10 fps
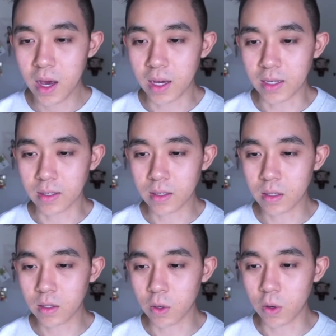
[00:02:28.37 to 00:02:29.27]
And
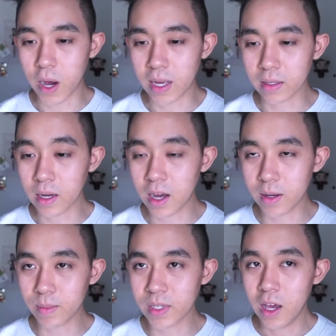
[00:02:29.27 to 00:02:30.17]
so at times